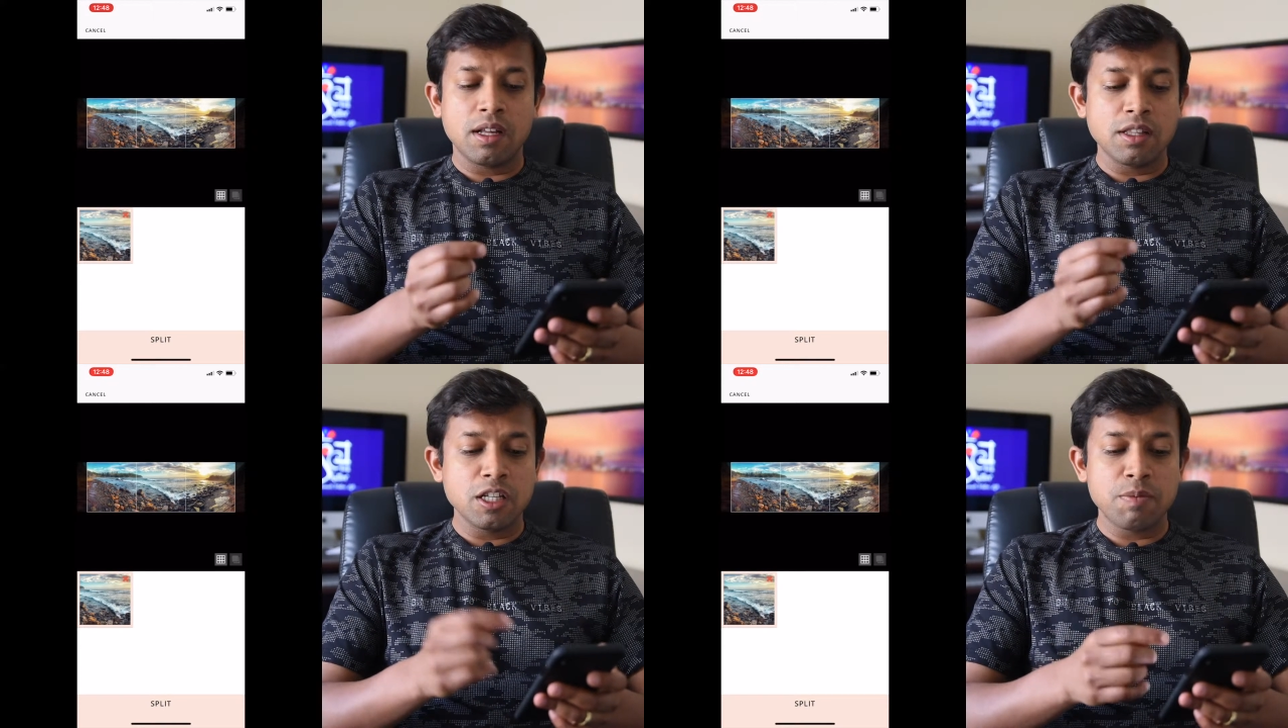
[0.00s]

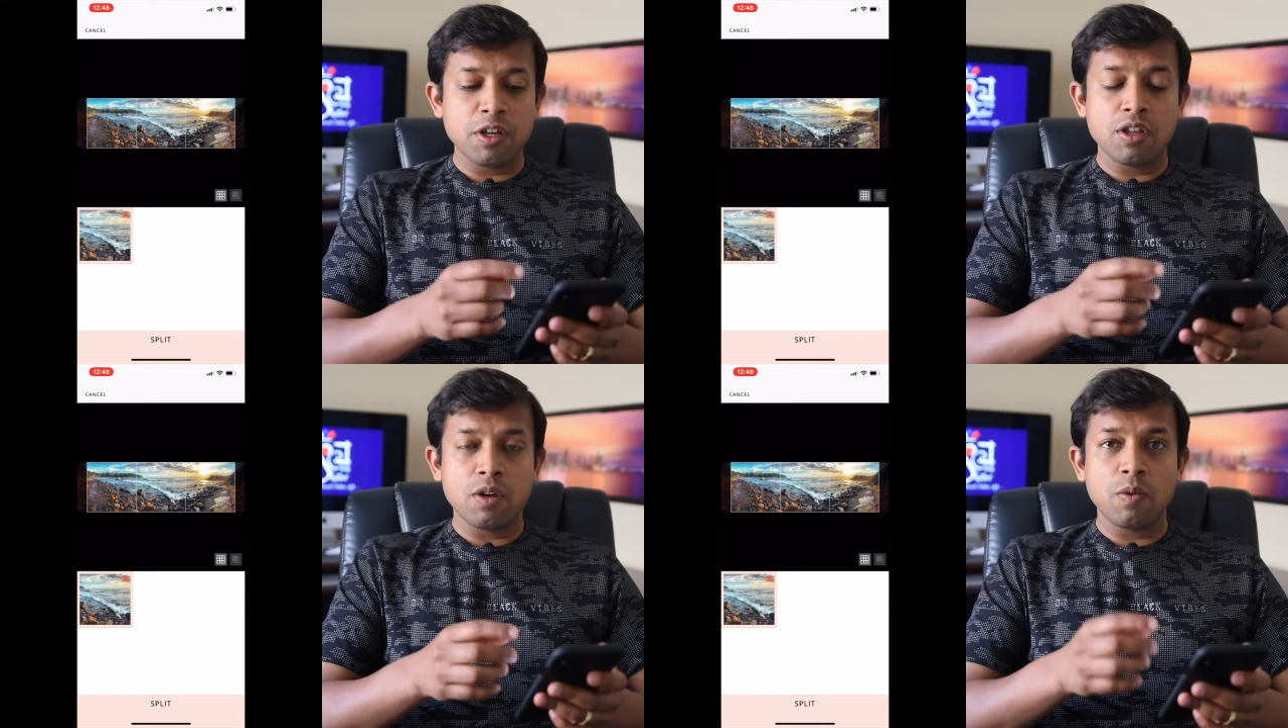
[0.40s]
This
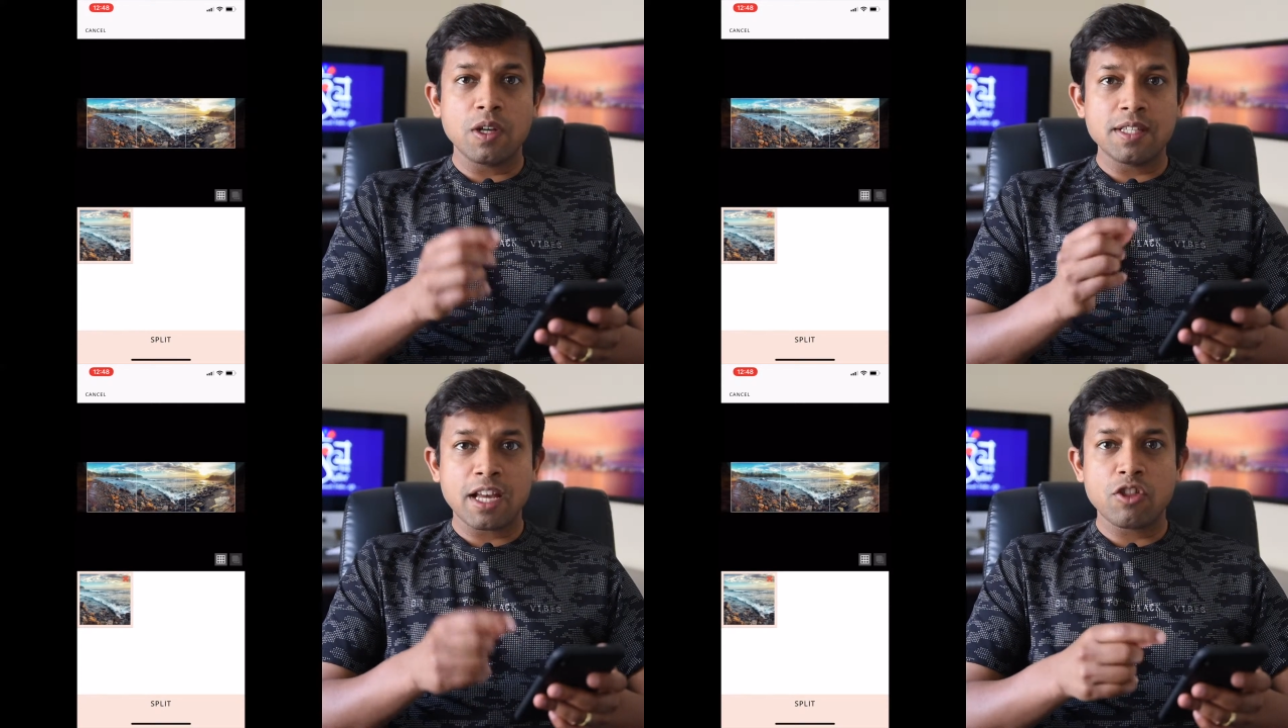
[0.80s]
picture
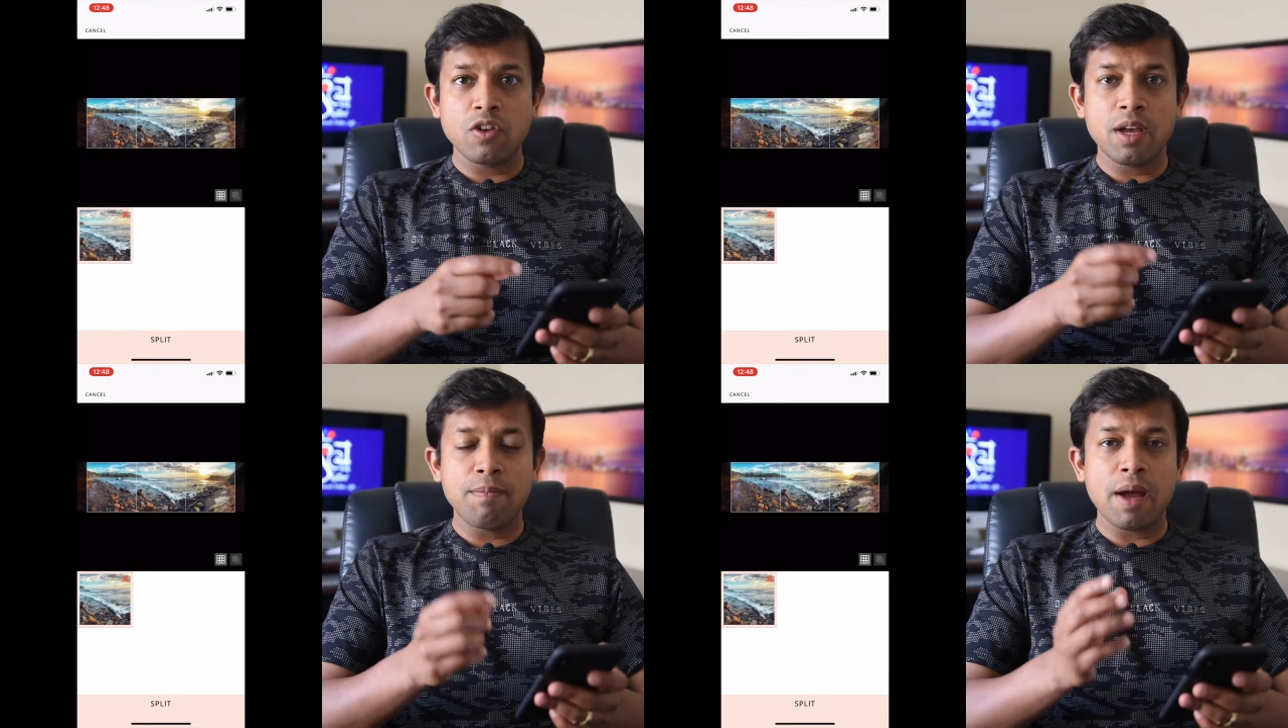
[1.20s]
was
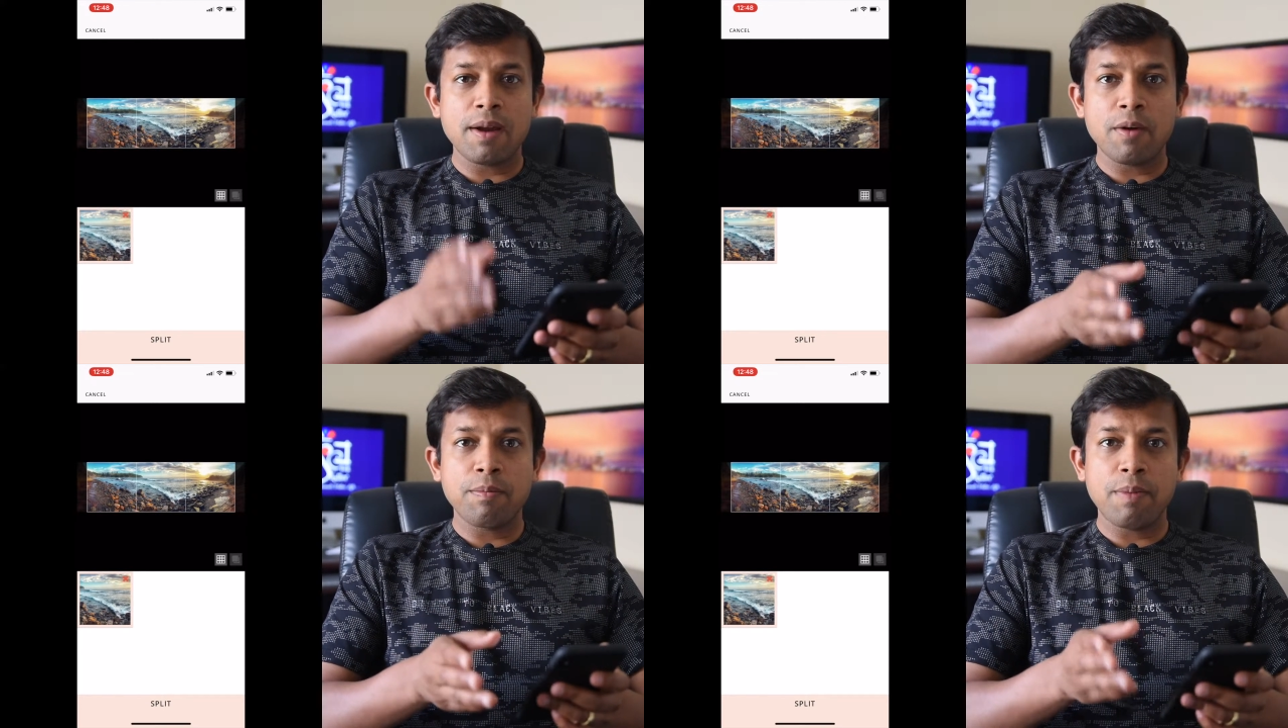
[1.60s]
actually a
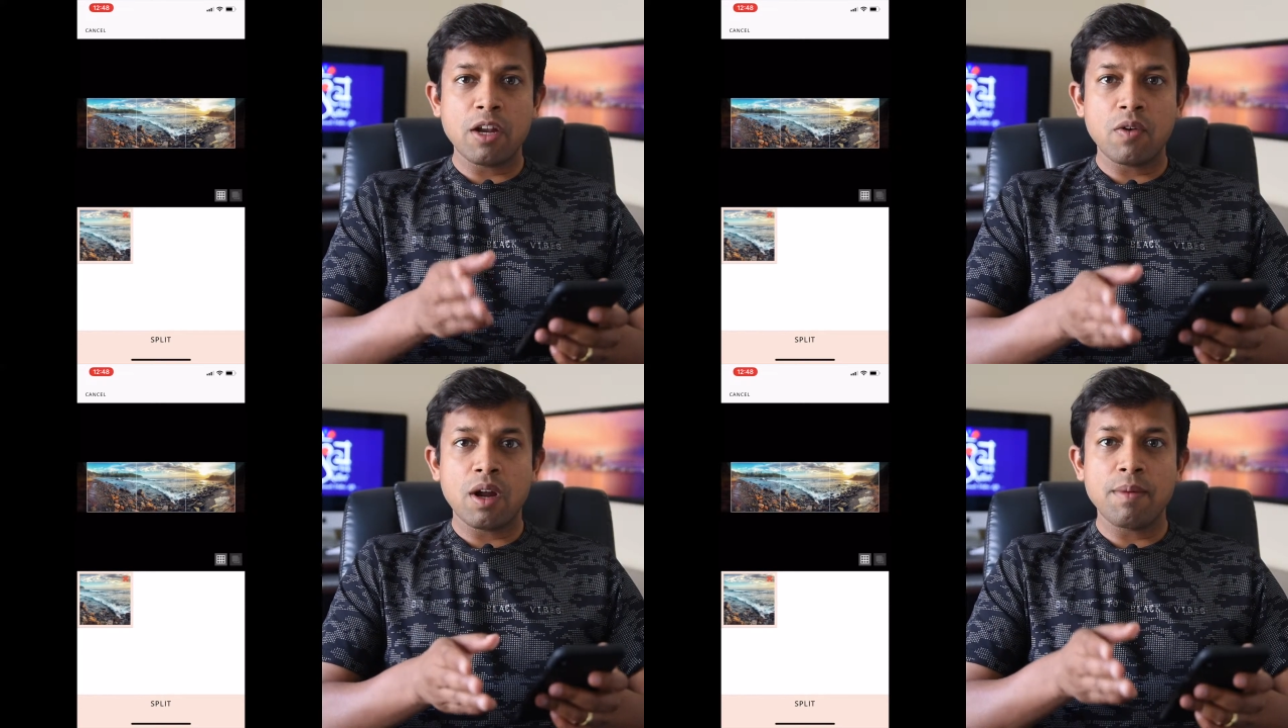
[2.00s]

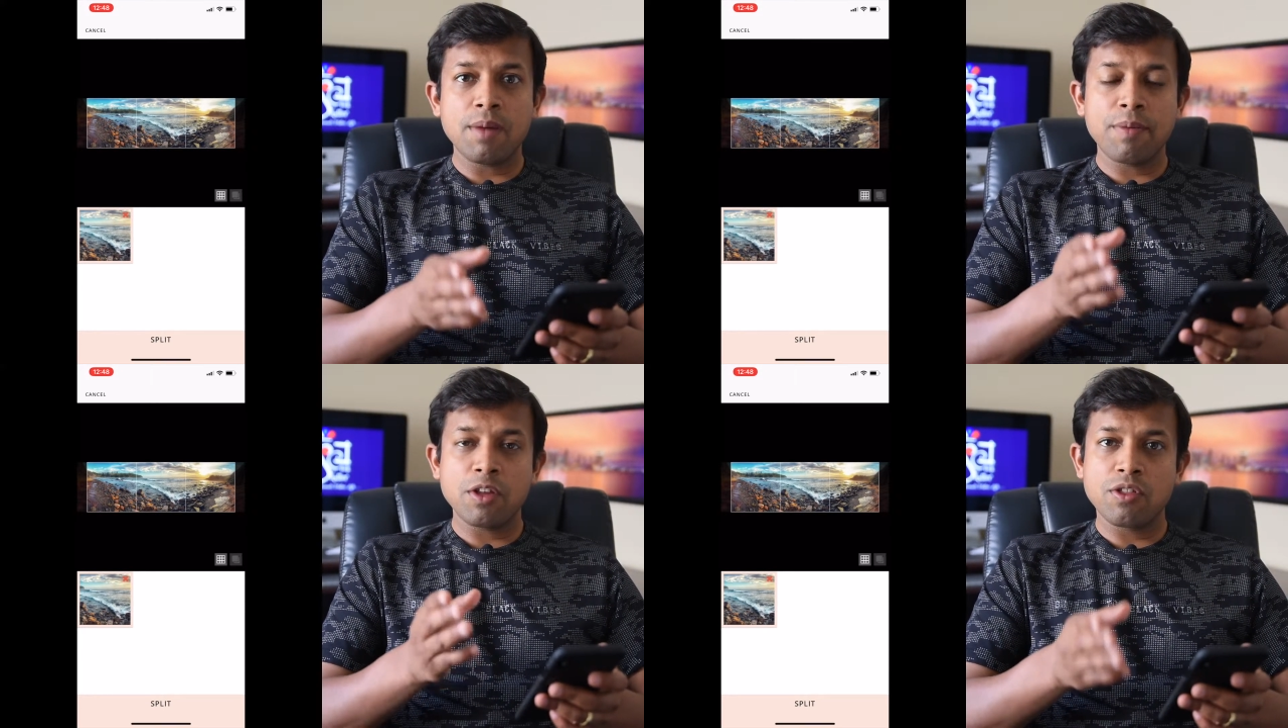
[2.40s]
panorama
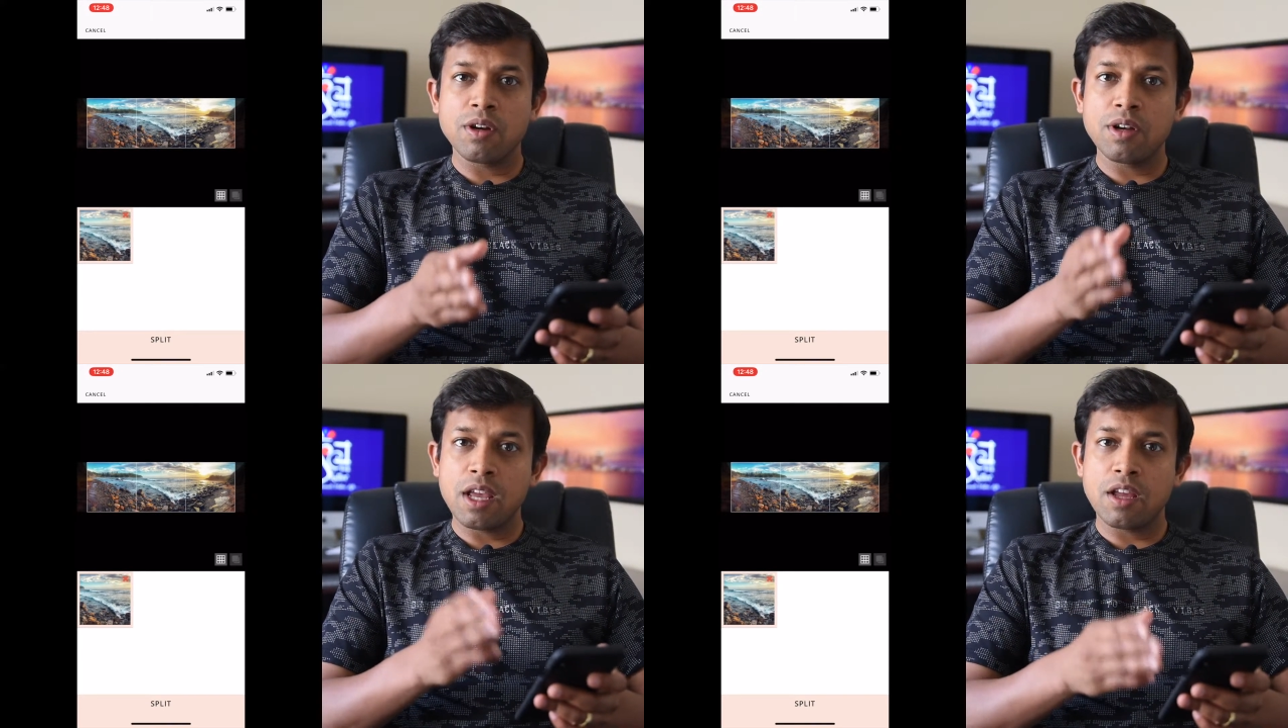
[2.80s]
picture
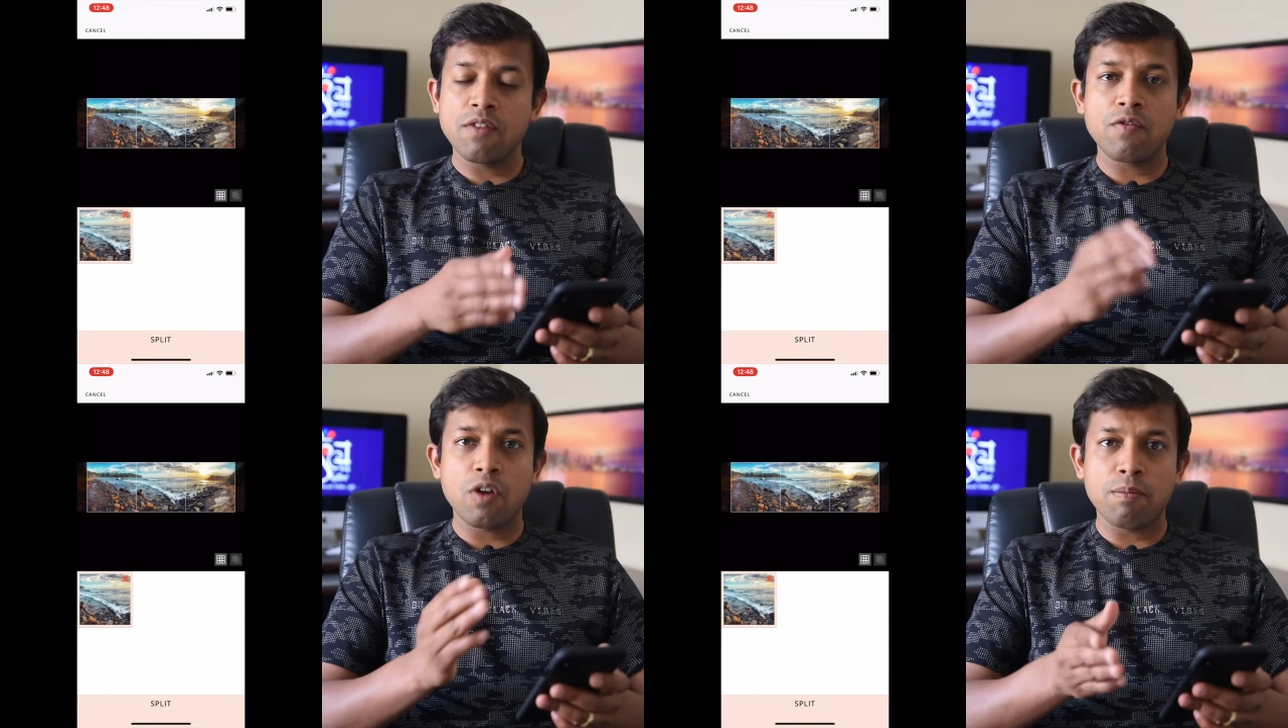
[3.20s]
taken
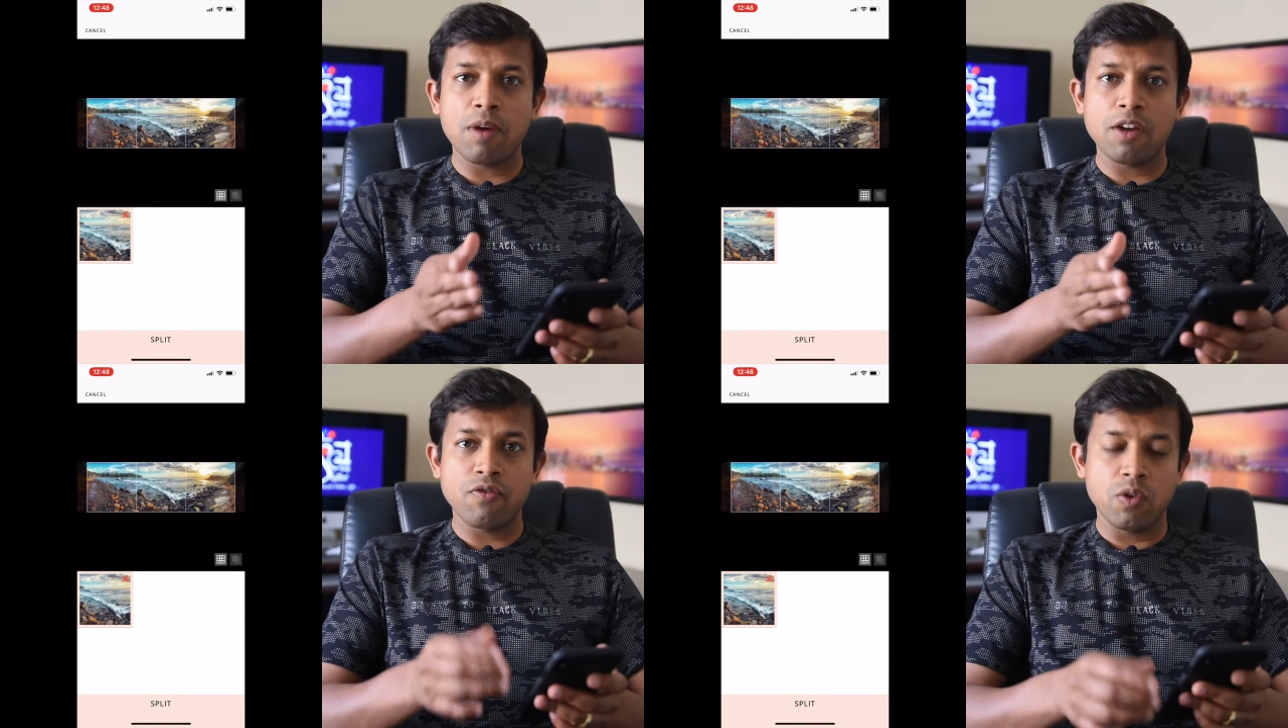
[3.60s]
from
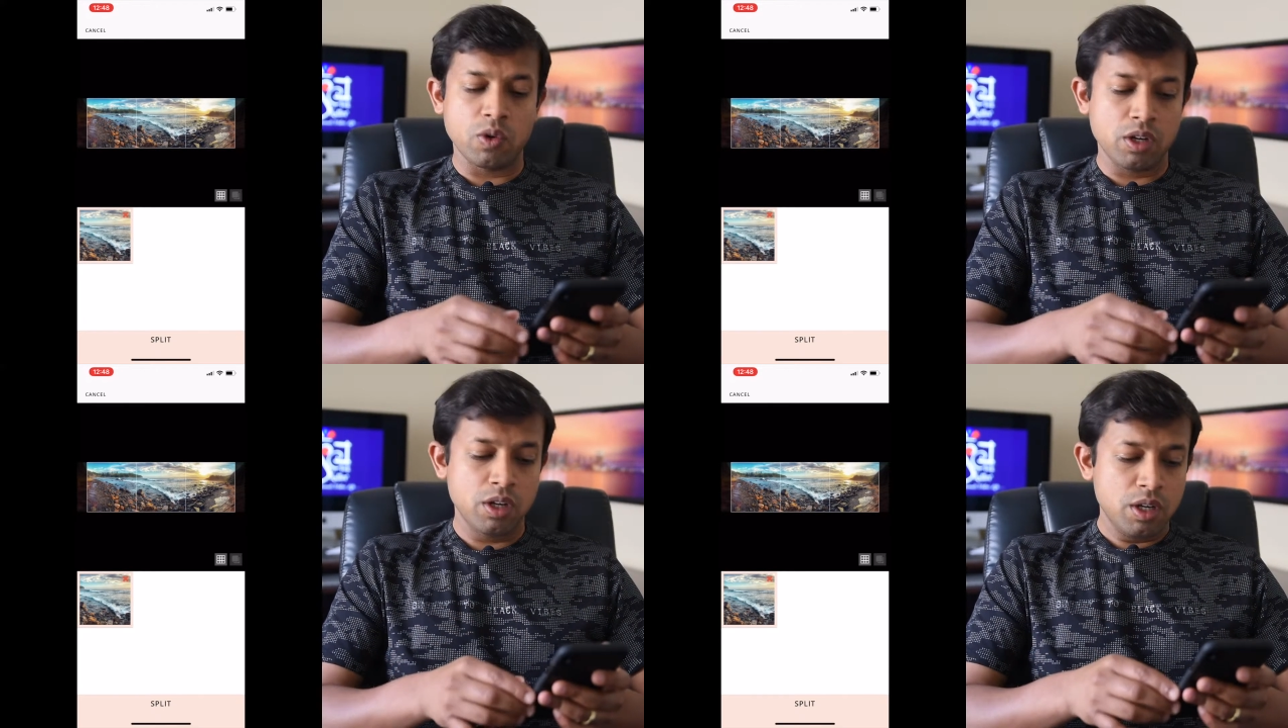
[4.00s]
my phone.